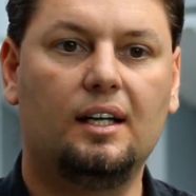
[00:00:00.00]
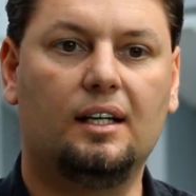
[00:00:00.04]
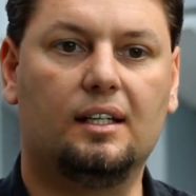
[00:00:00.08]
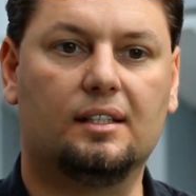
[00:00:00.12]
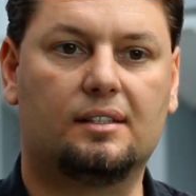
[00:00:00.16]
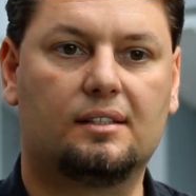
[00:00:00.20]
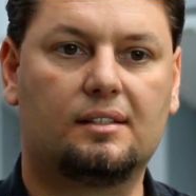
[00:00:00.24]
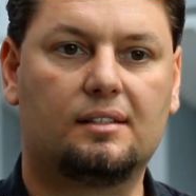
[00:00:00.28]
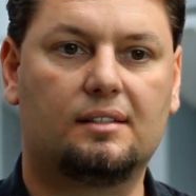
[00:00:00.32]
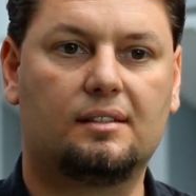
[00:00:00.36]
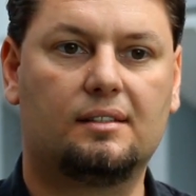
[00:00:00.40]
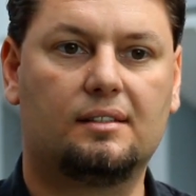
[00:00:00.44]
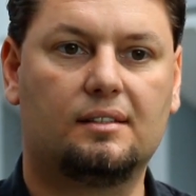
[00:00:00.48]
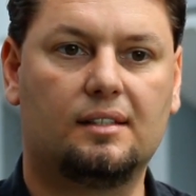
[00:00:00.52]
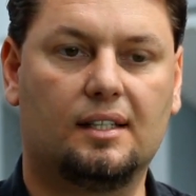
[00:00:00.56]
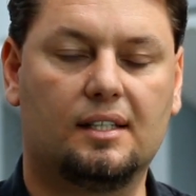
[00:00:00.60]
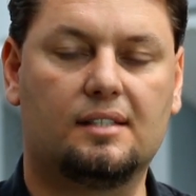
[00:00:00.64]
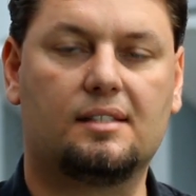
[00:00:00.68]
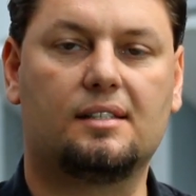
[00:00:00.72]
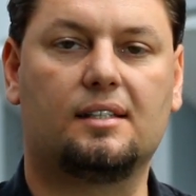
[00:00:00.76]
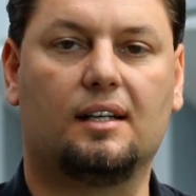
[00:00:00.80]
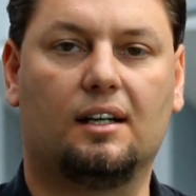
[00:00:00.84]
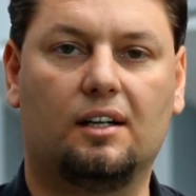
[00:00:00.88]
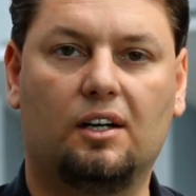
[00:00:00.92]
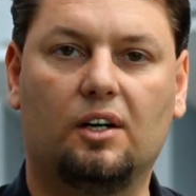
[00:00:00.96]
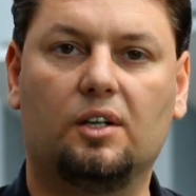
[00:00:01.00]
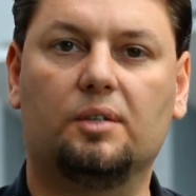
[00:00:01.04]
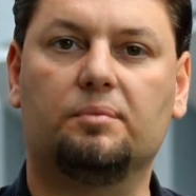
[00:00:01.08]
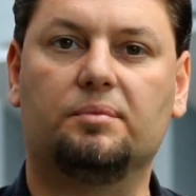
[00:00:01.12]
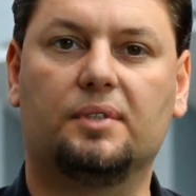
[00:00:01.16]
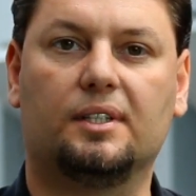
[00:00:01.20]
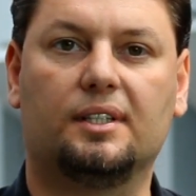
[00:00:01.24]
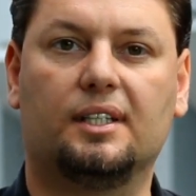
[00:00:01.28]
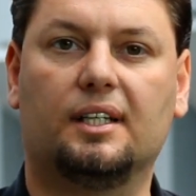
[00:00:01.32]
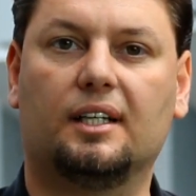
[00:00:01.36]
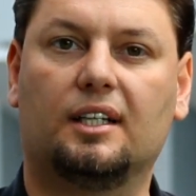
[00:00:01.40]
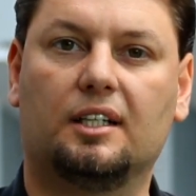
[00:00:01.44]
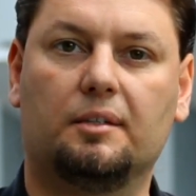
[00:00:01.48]
it's, it's our hope
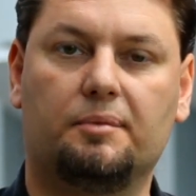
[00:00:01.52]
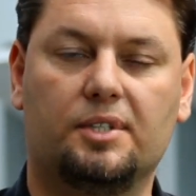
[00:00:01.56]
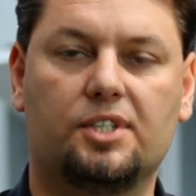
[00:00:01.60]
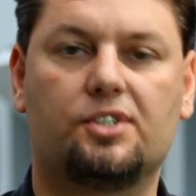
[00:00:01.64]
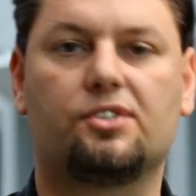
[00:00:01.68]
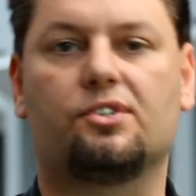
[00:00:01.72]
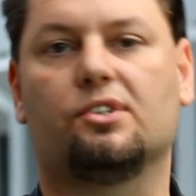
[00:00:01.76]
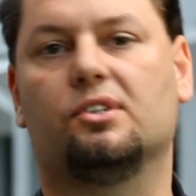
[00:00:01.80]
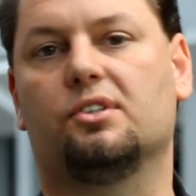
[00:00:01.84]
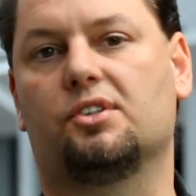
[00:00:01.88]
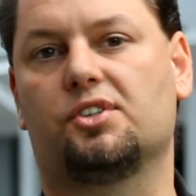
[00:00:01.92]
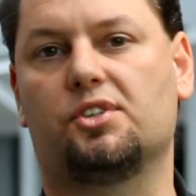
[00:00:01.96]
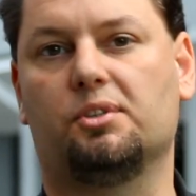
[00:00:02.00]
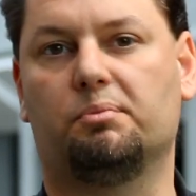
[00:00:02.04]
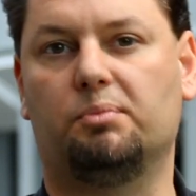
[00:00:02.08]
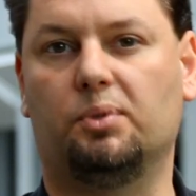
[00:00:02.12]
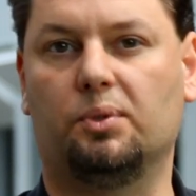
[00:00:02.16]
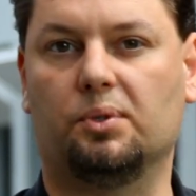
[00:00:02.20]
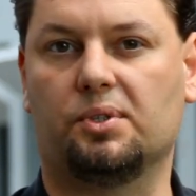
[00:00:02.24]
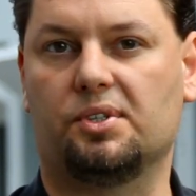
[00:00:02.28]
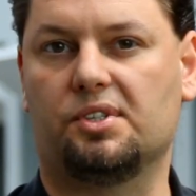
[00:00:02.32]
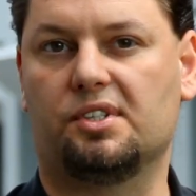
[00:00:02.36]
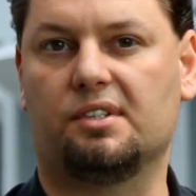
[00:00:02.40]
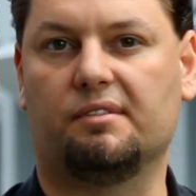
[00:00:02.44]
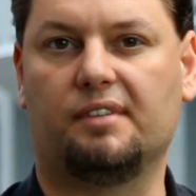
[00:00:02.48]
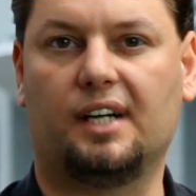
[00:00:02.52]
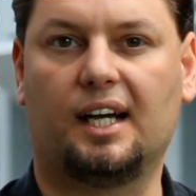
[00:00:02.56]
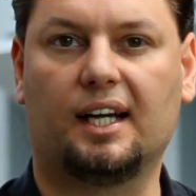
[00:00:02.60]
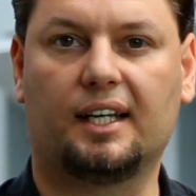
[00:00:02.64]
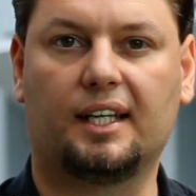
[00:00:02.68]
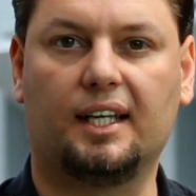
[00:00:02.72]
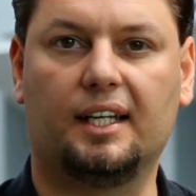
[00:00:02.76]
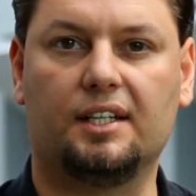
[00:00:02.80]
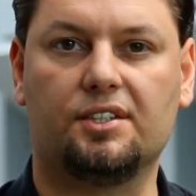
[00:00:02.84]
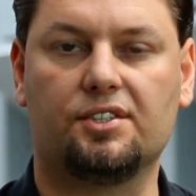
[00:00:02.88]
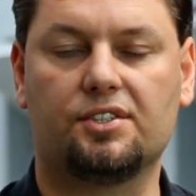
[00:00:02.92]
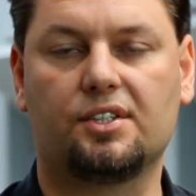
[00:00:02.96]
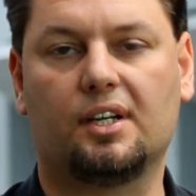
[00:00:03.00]
that they're going to be strong supporters of
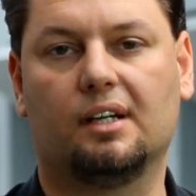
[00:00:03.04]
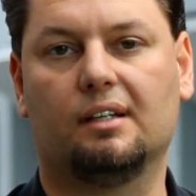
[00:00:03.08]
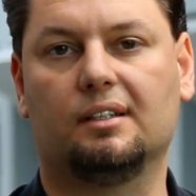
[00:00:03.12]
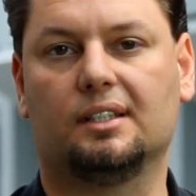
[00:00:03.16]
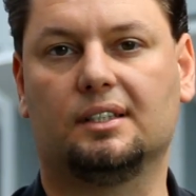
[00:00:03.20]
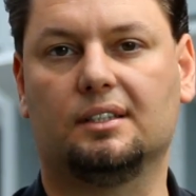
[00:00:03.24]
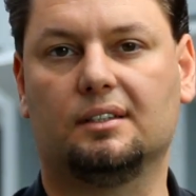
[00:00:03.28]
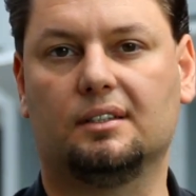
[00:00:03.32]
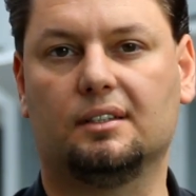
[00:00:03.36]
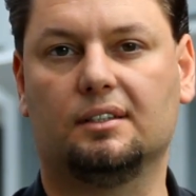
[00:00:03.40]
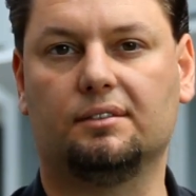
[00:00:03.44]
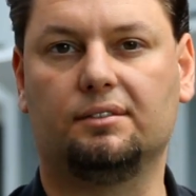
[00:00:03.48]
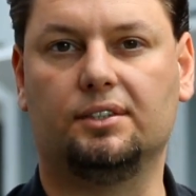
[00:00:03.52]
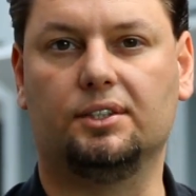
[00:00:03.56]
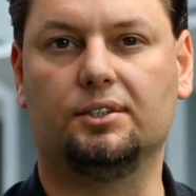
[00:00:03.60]
ArchEng going into the